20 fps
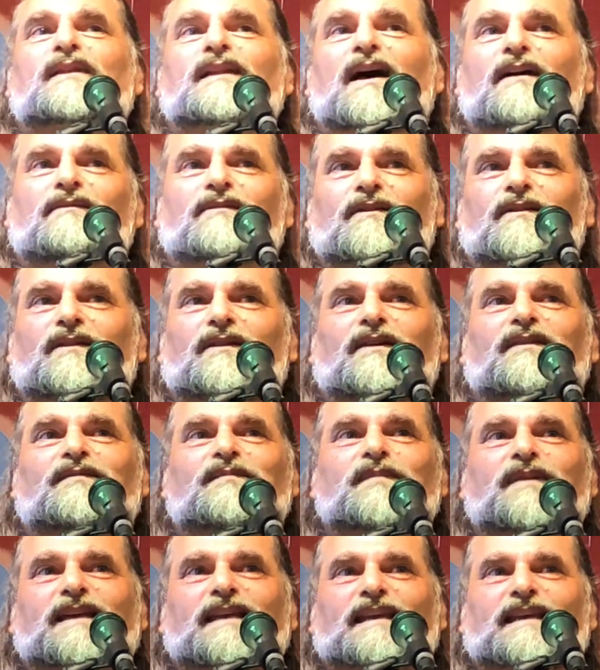level of
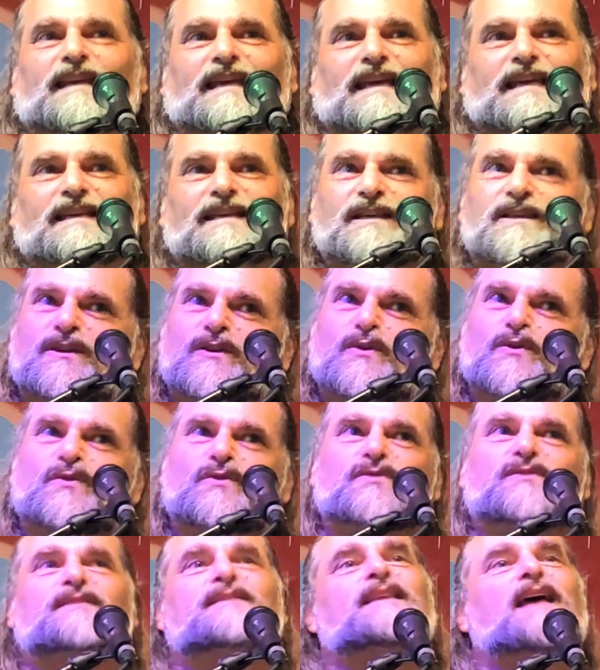meaning and
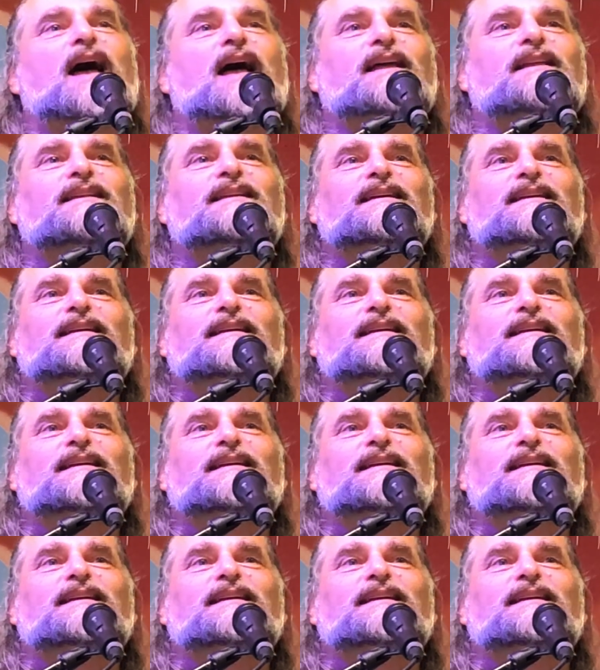use that